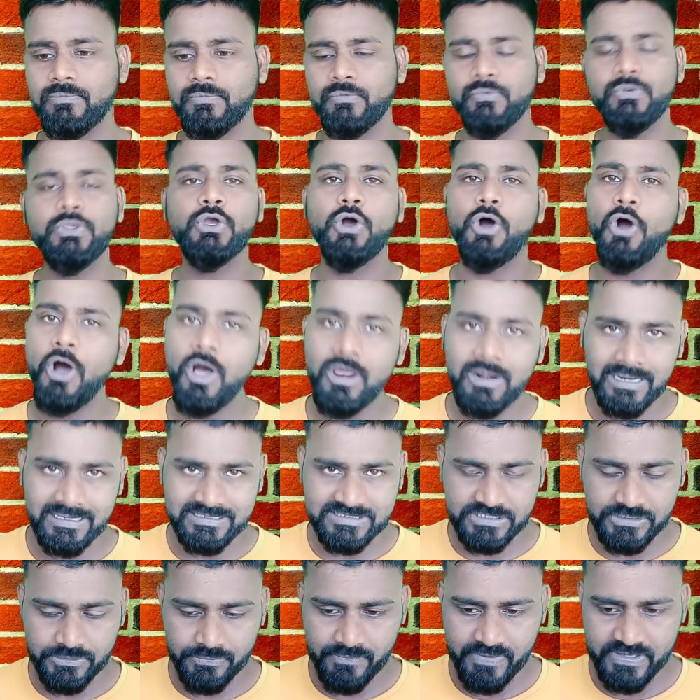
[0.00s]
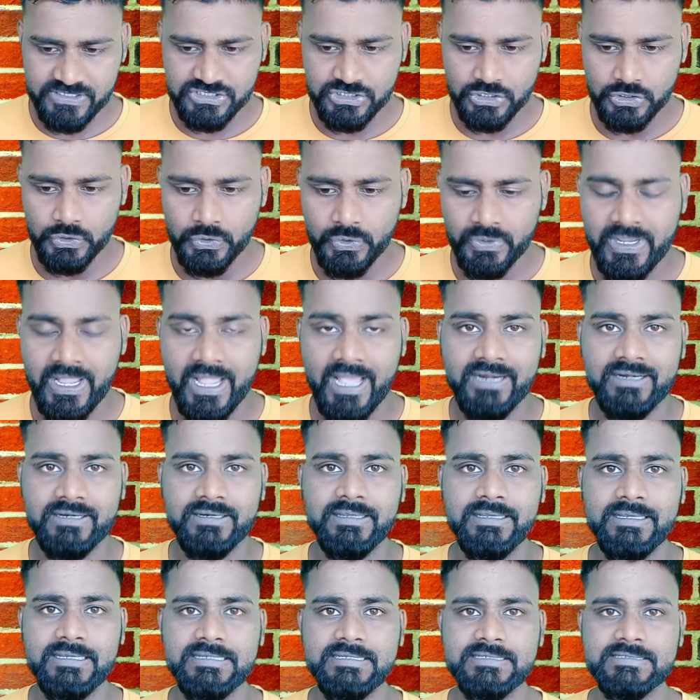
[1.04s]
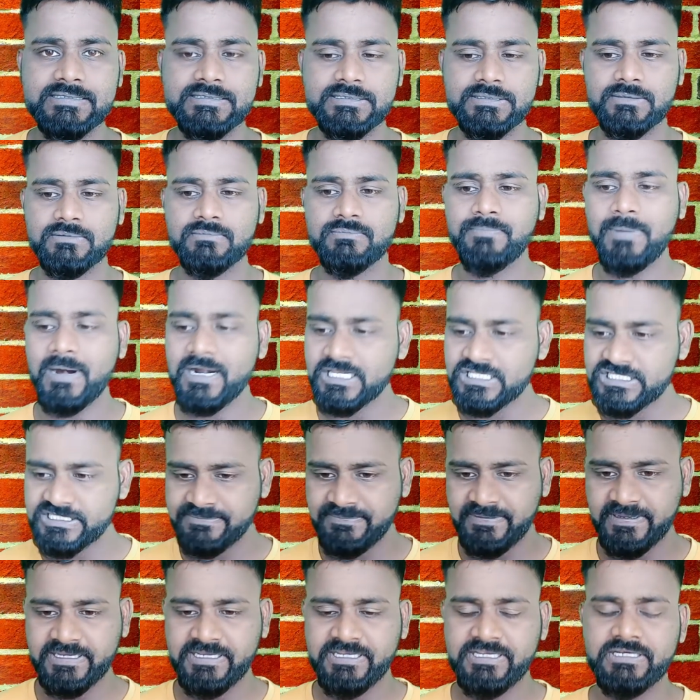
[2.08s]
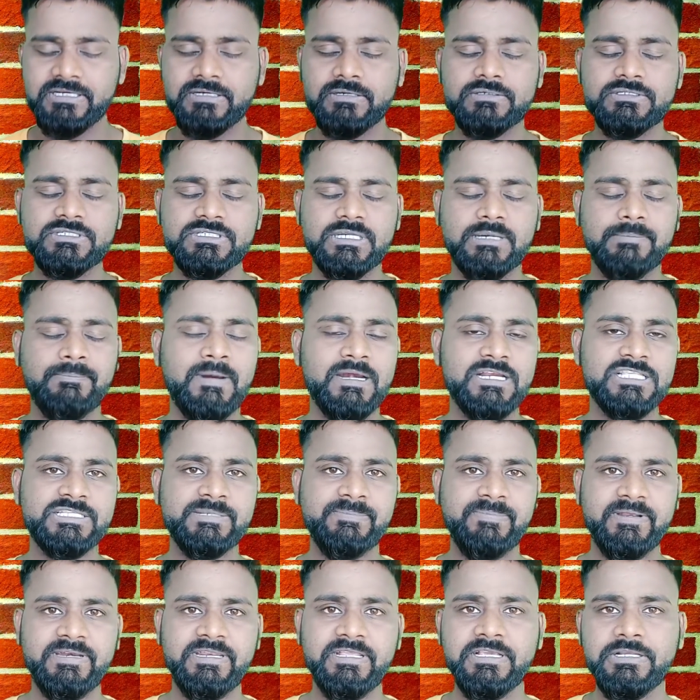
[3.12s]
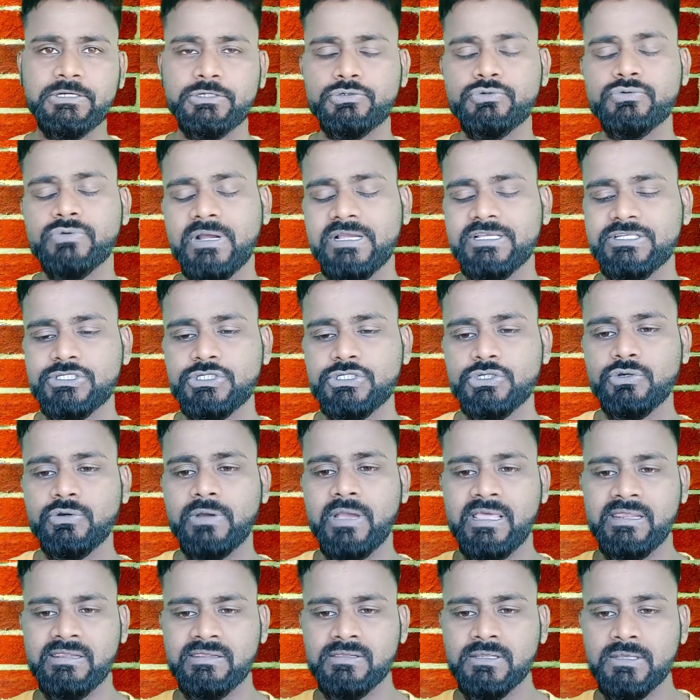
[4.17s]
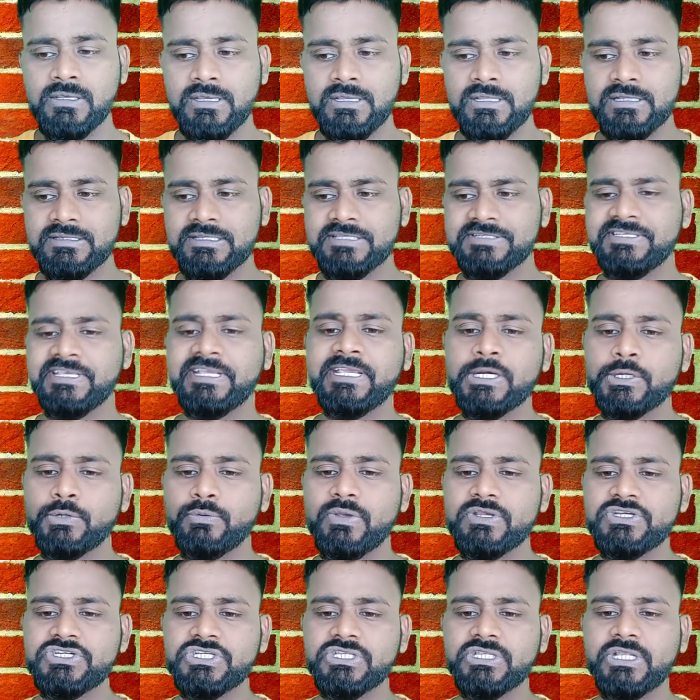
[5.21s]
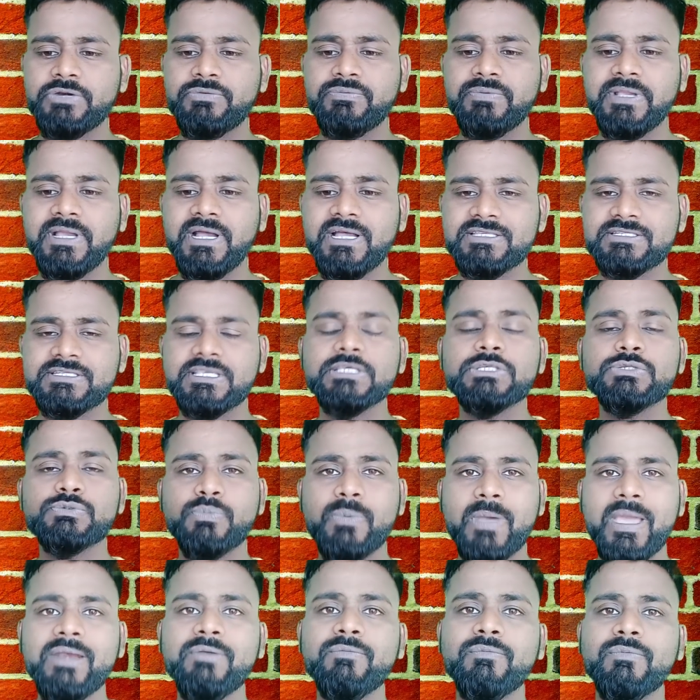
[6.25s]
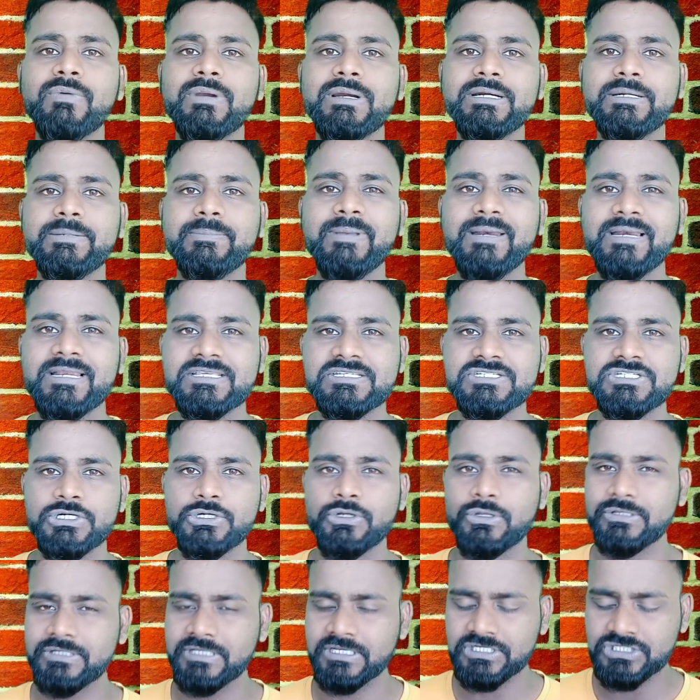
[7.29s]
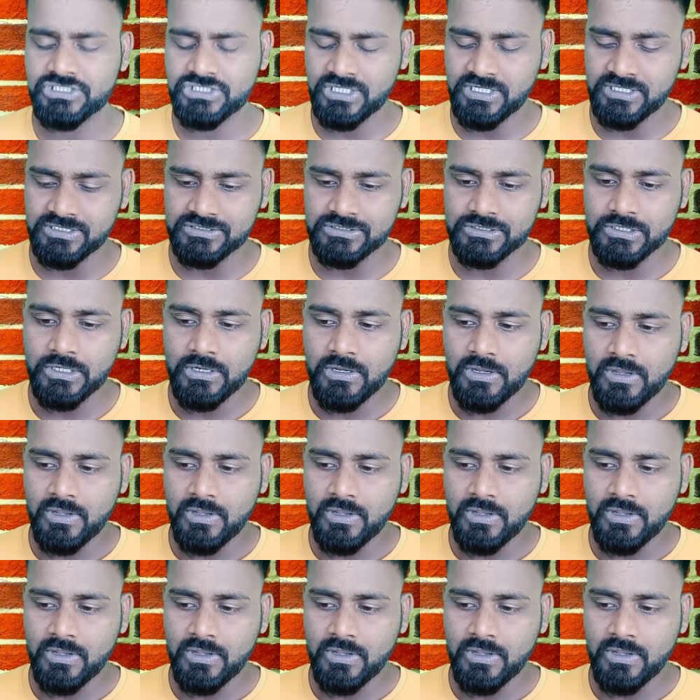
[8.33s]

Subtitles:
we all as an investor look at, is participating into ICO. And the second question that we ask is, when will it be listed on the exchange?